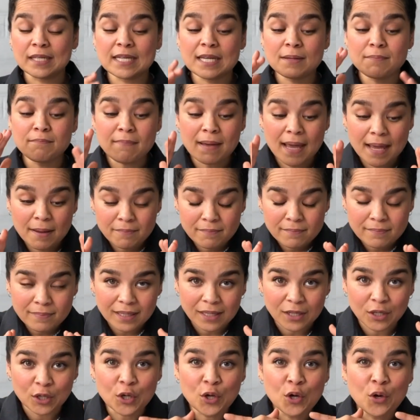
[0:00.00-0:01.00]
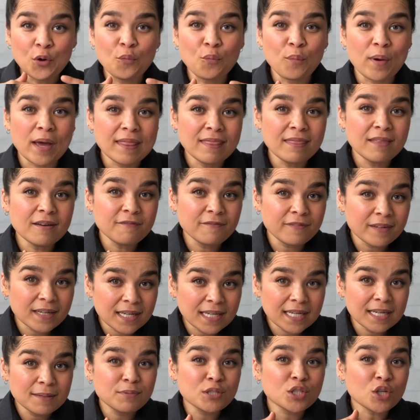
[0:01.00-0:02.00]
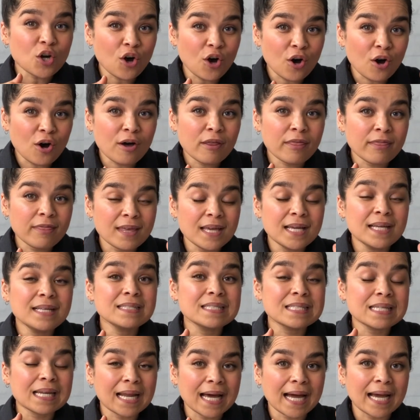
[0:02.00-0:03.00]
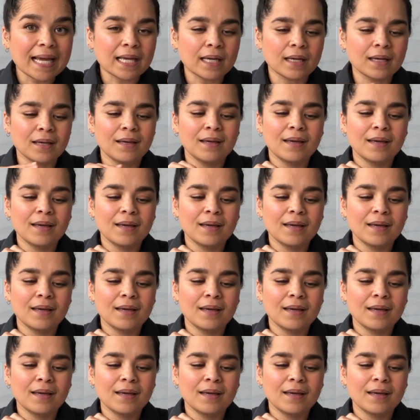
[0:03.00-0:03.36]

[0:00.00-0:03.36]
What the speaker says: remember when the verbs are things like